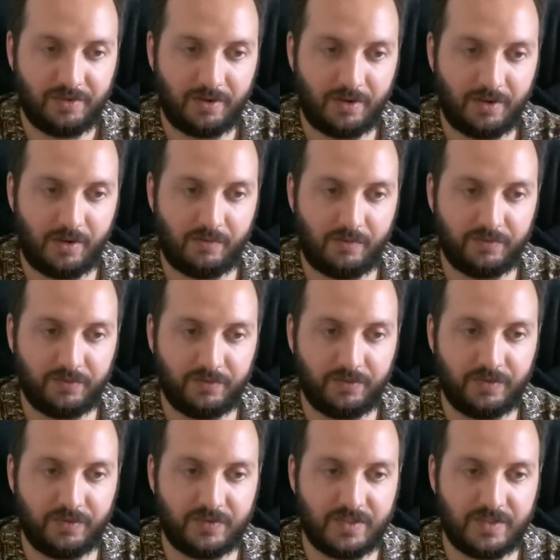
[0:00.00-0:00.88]
of
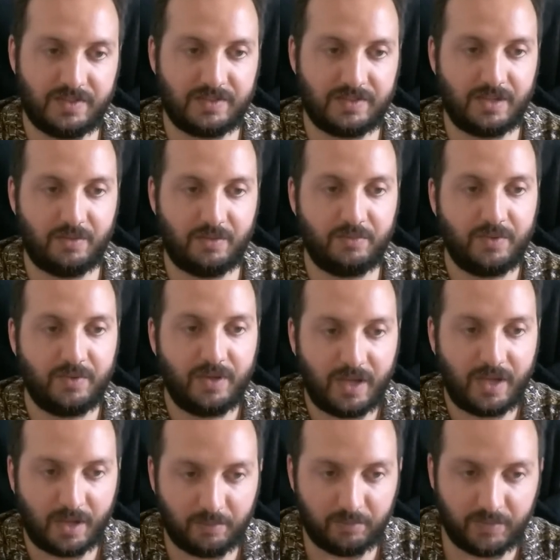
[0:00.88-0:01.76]
the system
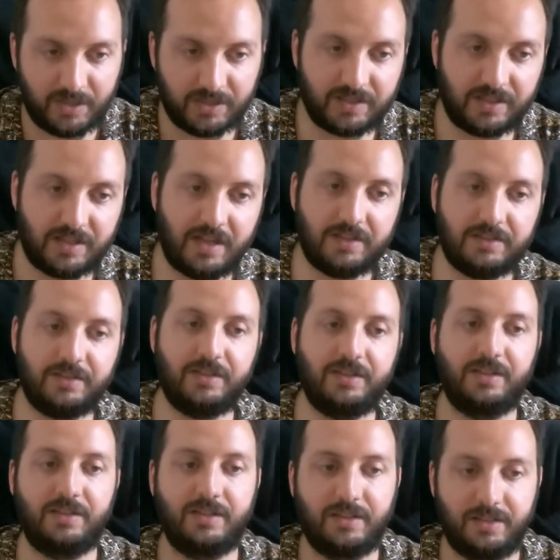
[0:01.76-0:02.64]
and build
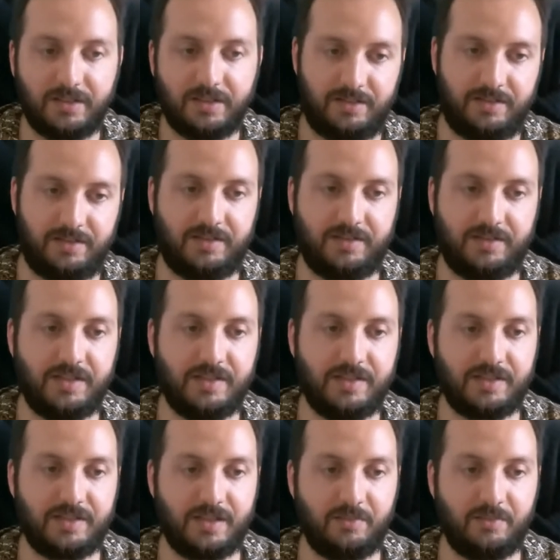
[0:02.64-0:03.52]
another
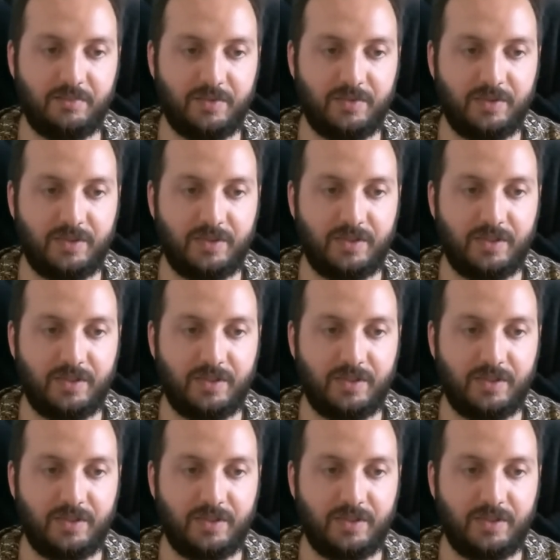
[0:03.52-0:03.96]
system